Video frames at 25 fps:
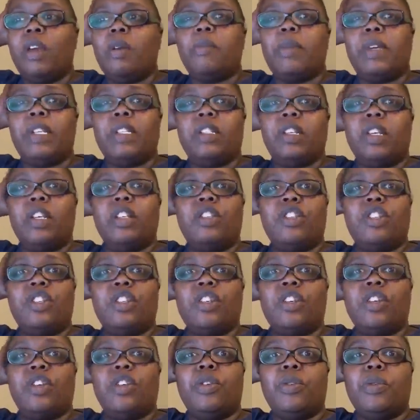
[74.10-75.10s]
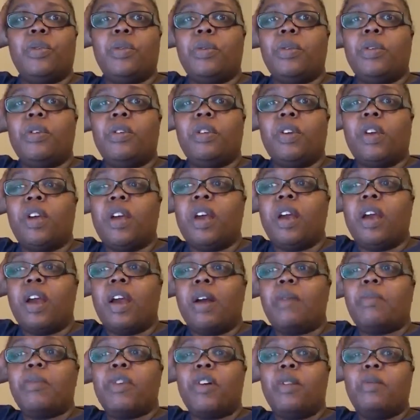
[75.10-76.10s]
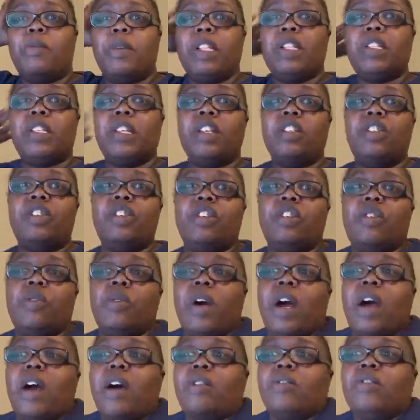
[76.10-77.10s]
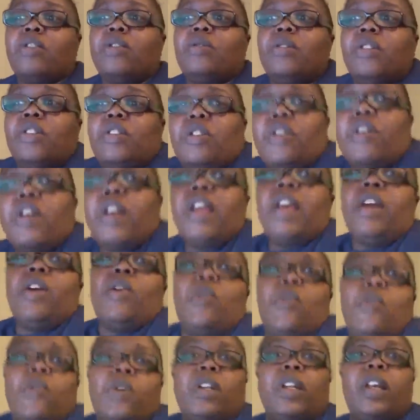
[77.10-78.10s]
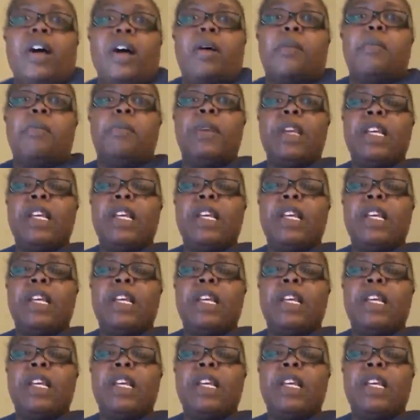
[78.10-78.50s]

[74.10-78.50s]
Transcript: be teaching you. I'm going to be teaching you how to start a online